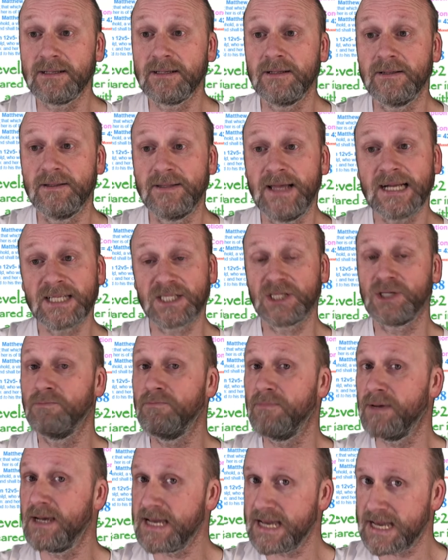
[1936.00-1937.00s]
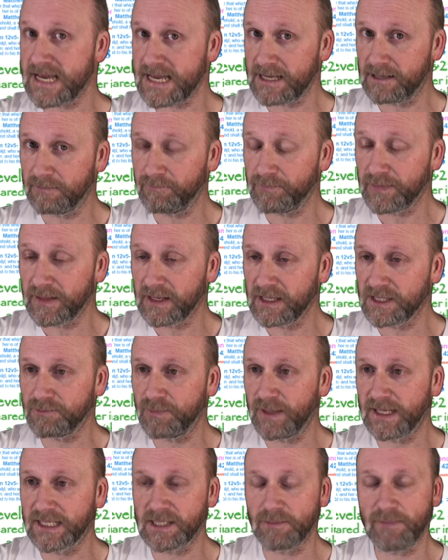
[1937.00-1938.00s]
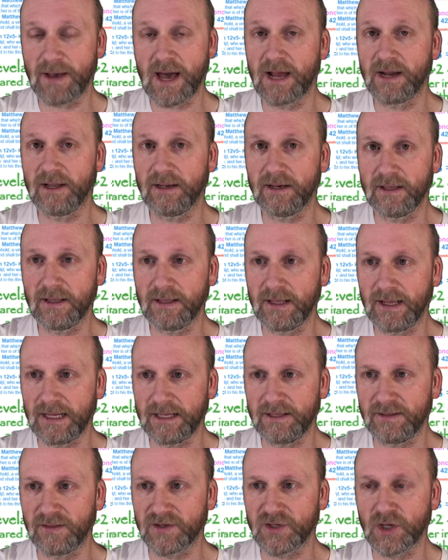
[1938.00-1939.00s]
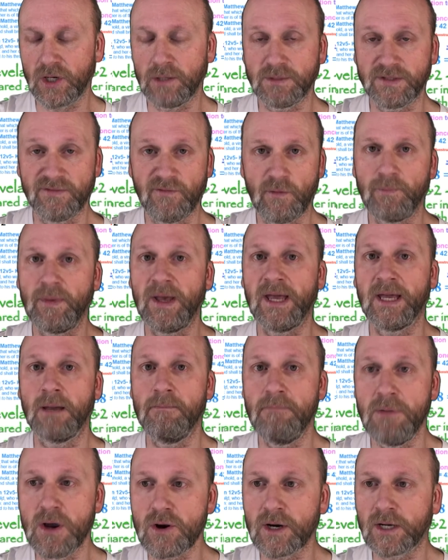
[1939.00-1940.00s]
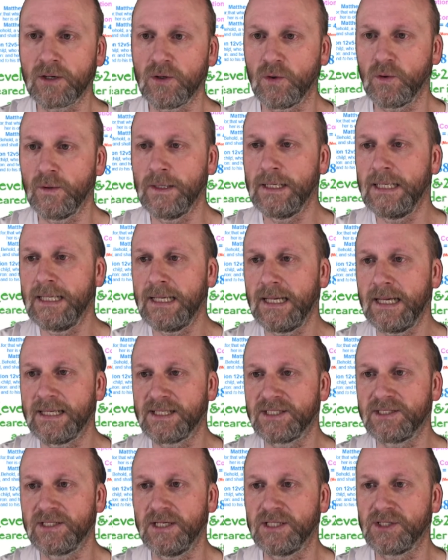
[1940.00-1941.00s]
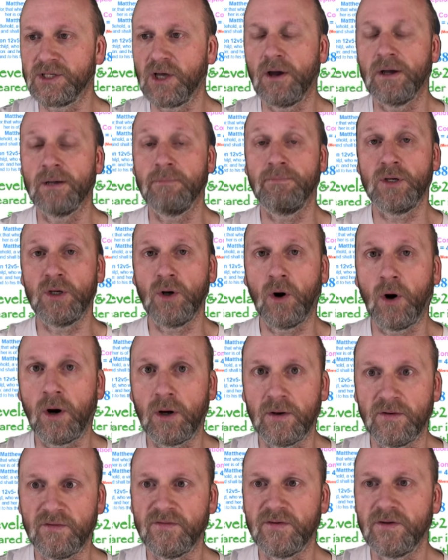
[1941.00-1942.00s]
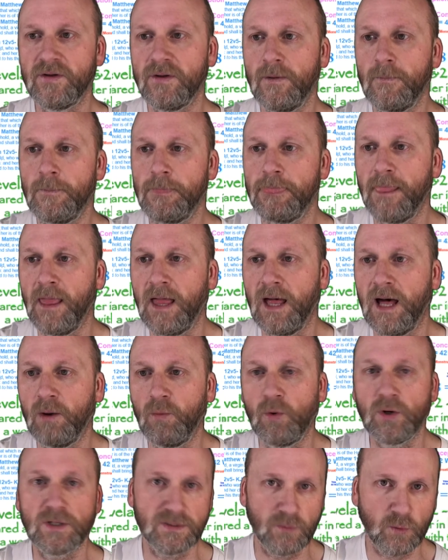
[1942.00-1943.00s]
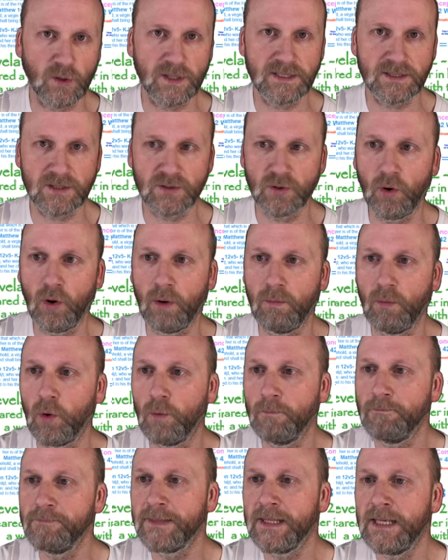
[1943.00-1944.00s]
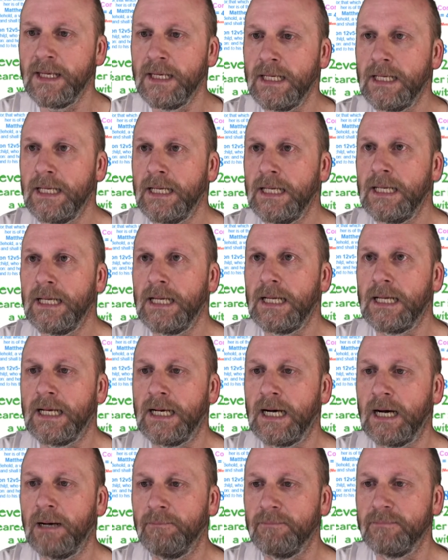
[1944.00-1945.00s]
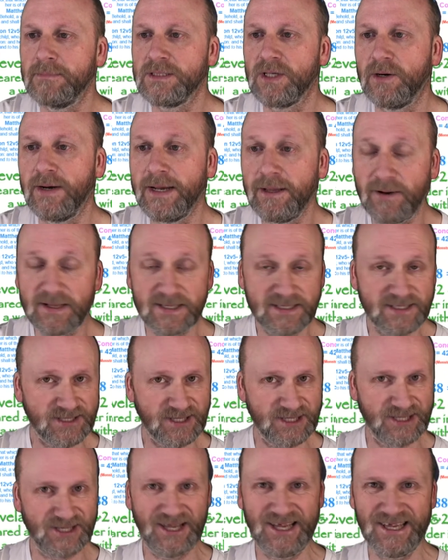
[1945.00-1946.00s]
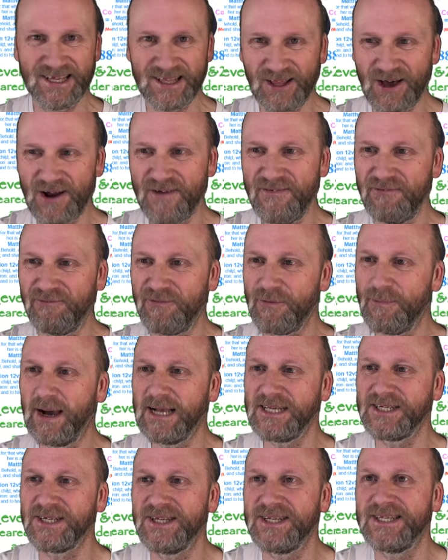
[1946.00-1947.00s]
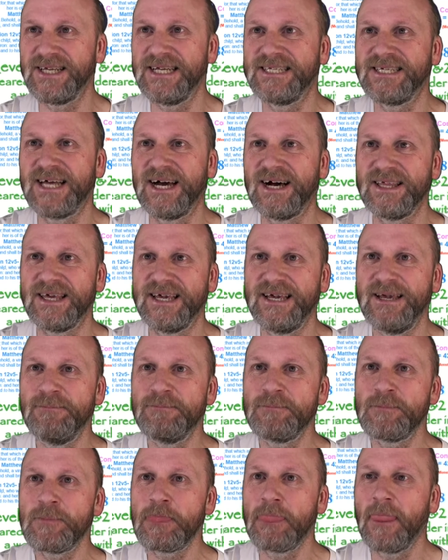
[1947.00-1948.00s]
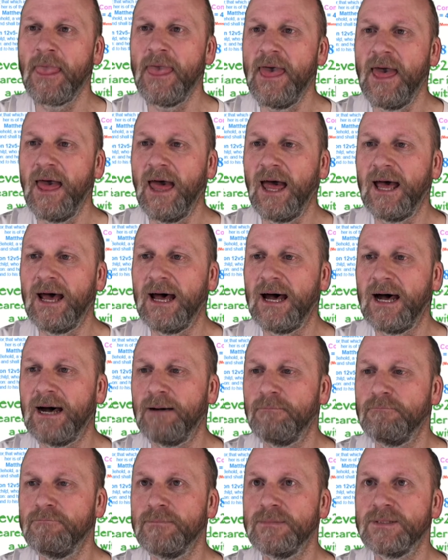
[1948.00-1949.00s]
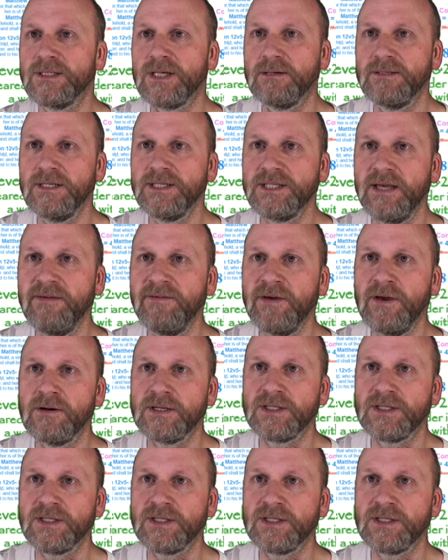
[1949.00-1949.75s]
that to me speaks about it in the terms of it being a miracle. It's going beyond what is normal. So anyway, there's a lot of information to detail here. So I'm just giving you a